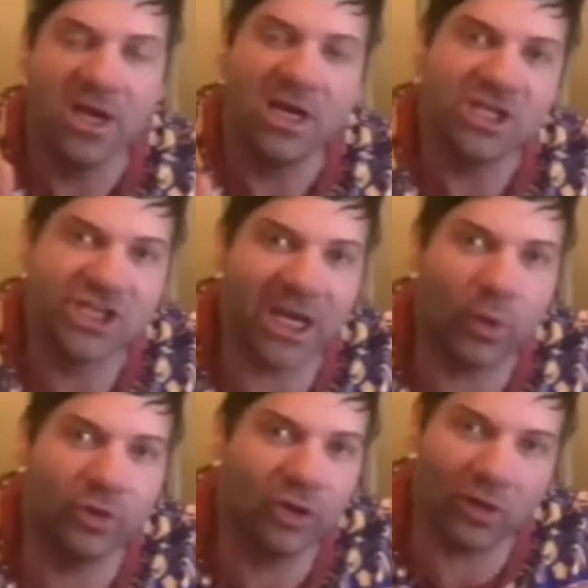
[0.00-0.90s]
She
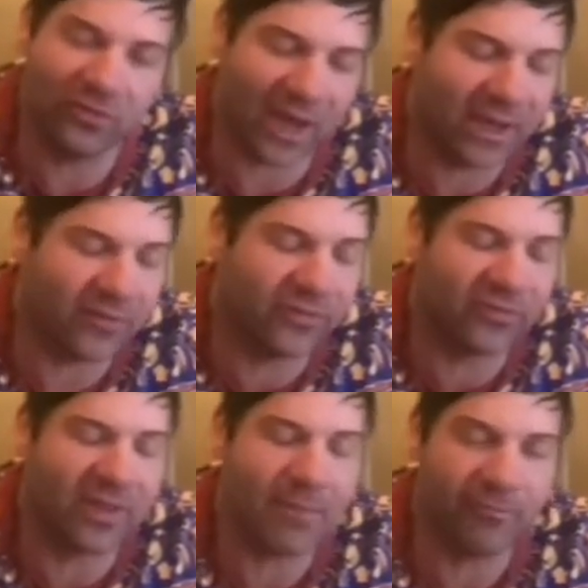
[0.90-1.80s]
could not take a
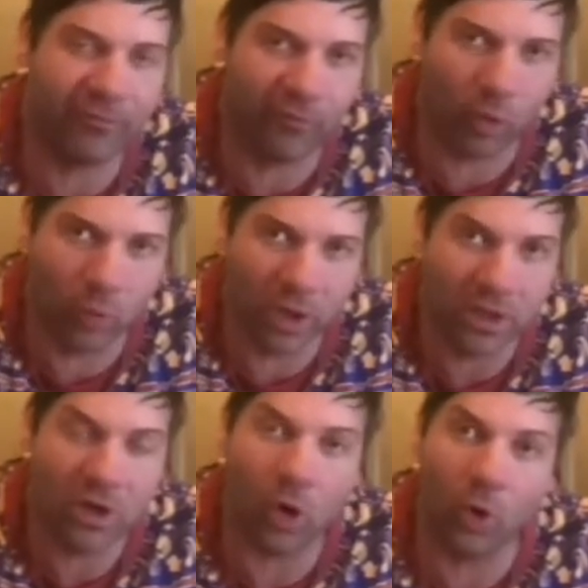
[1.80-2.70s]
step
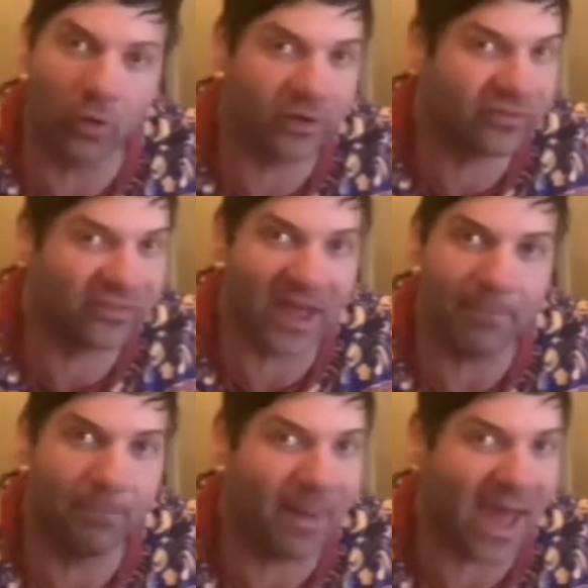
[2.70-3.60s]
forward or a
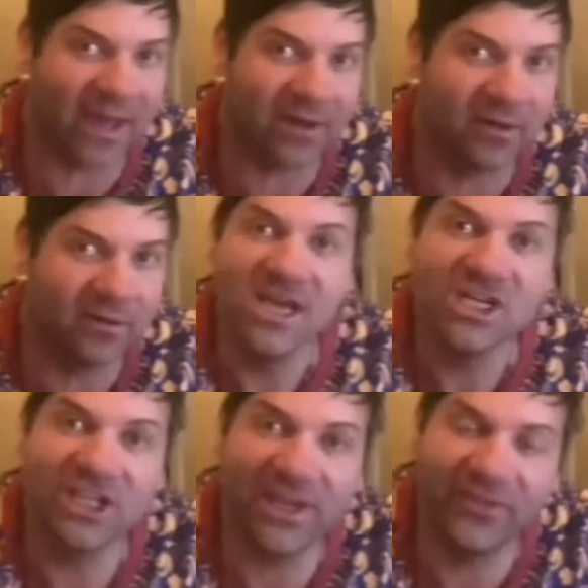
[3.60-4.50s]
step back.
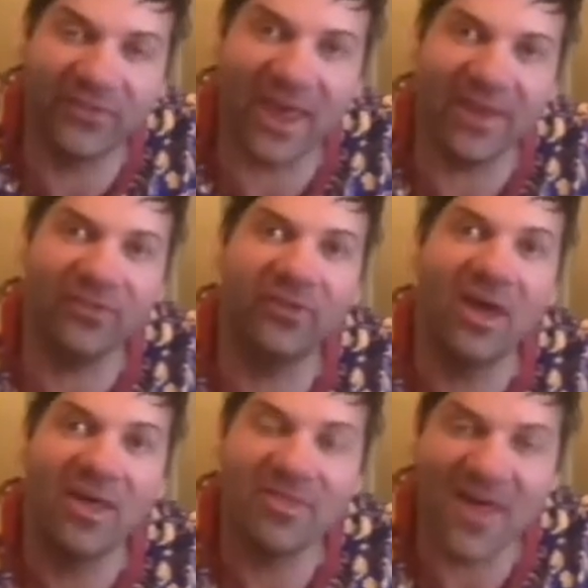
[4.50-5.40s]
She says
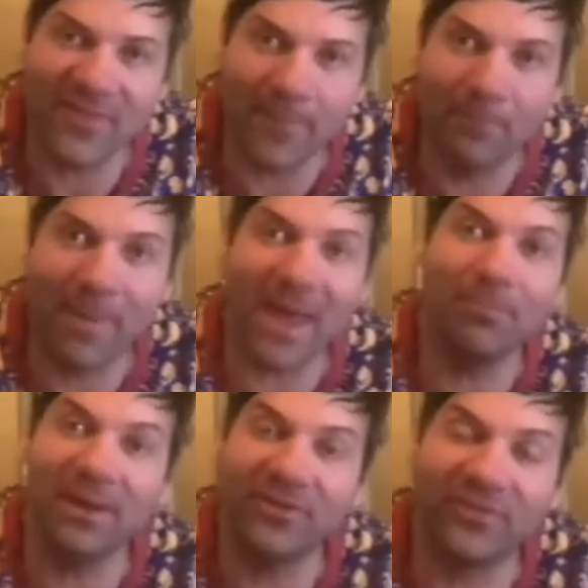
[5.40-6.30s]
that the
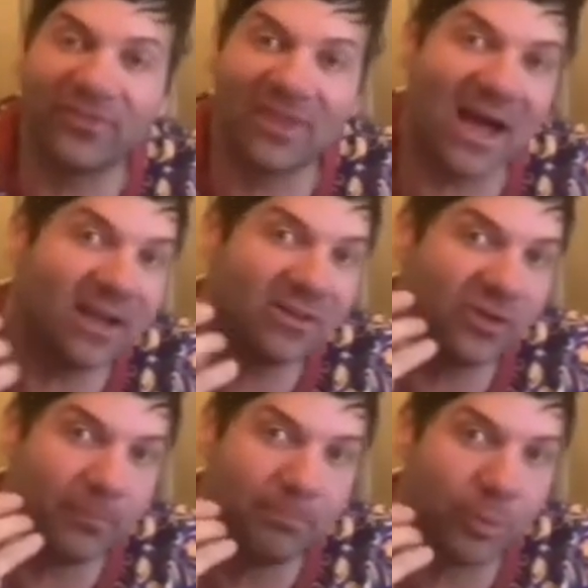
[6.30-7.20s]
baby started
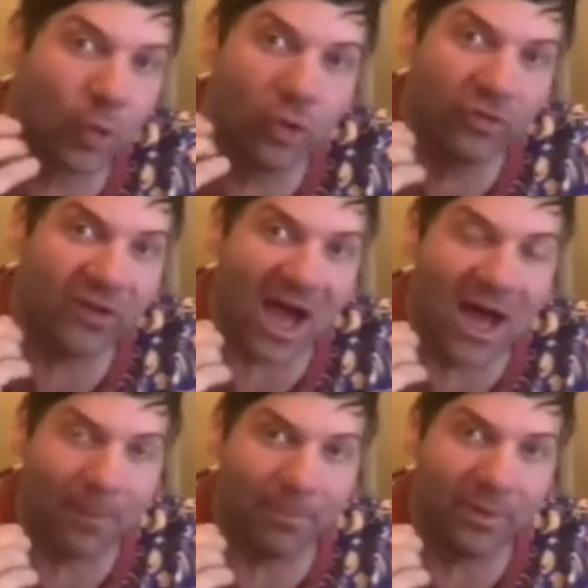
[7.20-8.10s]
to bruise
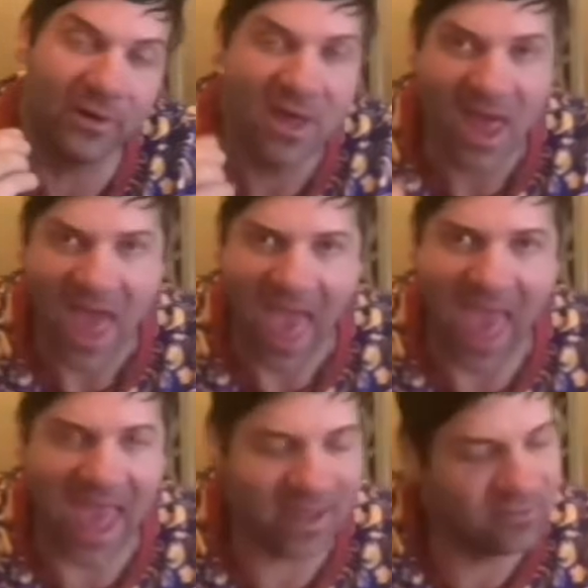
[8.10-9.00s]
up,
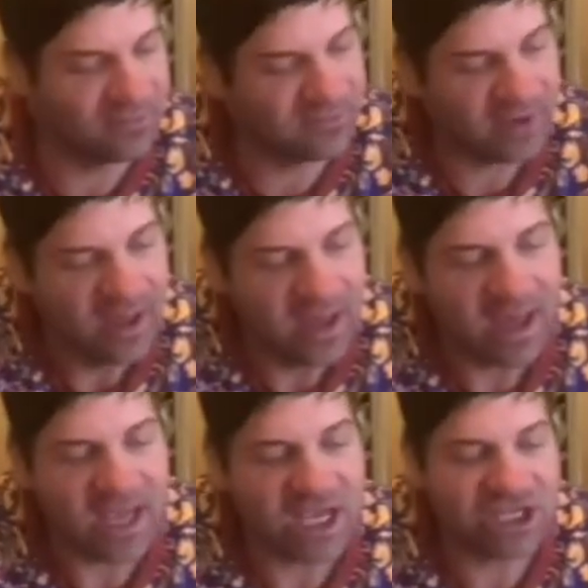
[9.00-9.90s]
and
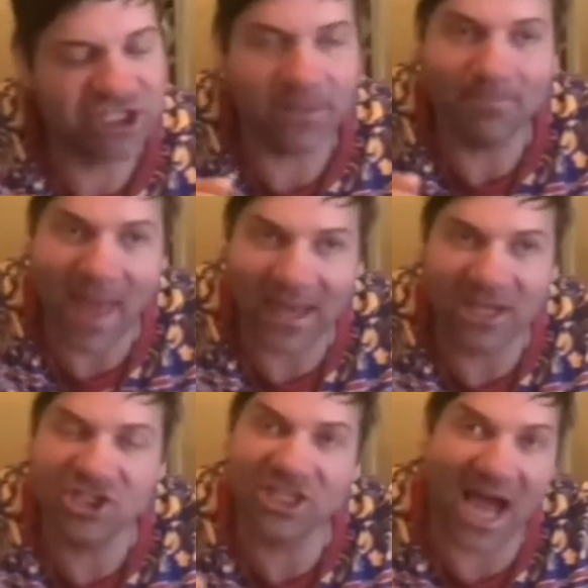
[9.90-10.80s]
she
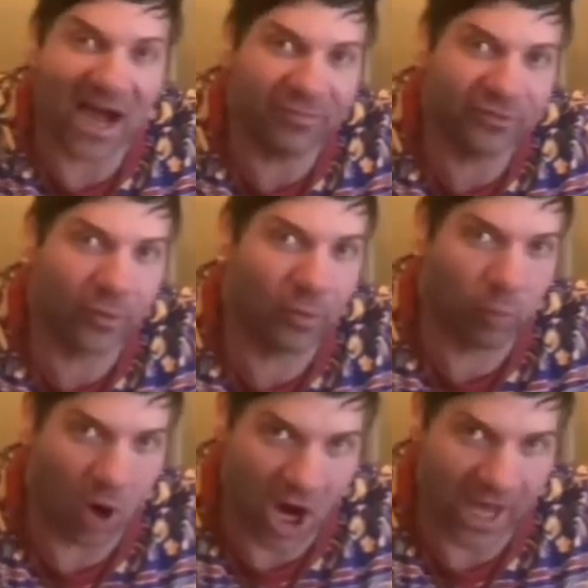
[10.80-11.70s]
managed after a
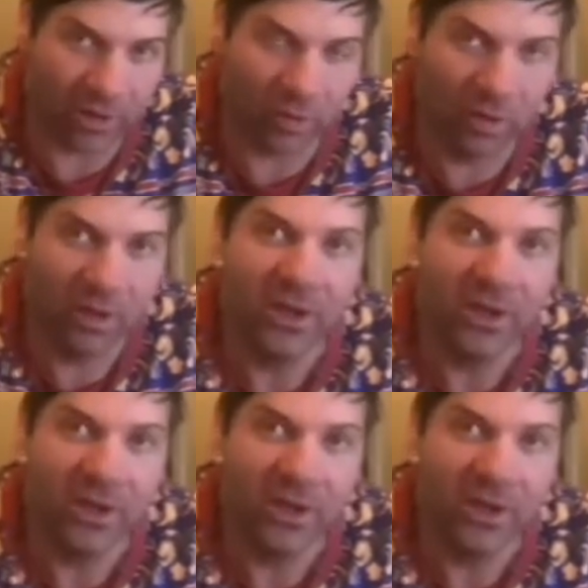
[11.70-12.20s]
while